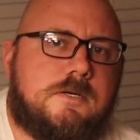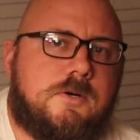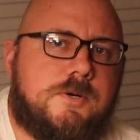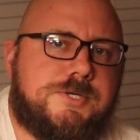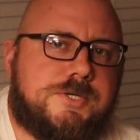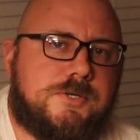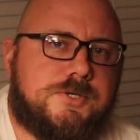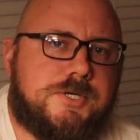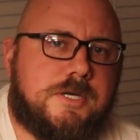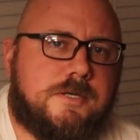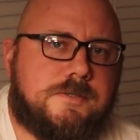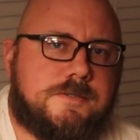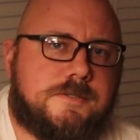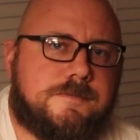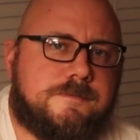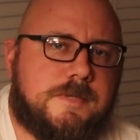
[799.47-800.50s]
oyster
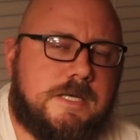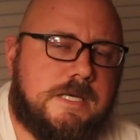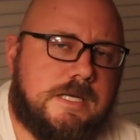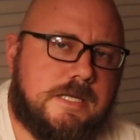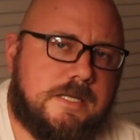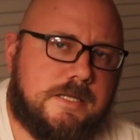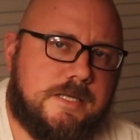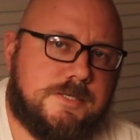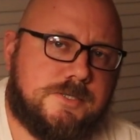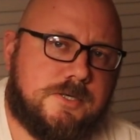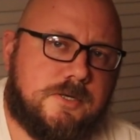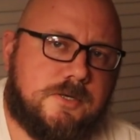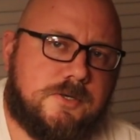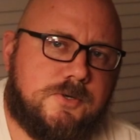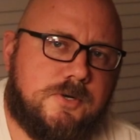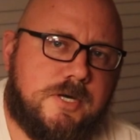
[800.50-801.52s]
shells. These
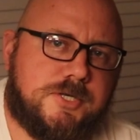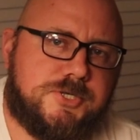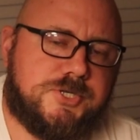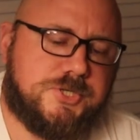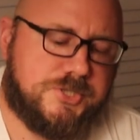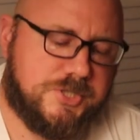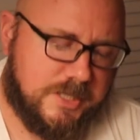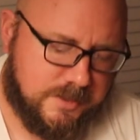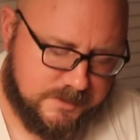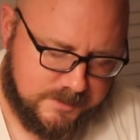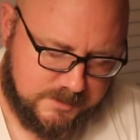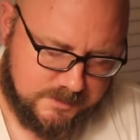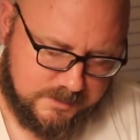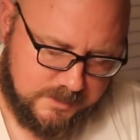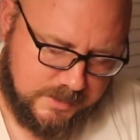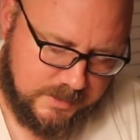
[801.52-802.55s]
are crushed shells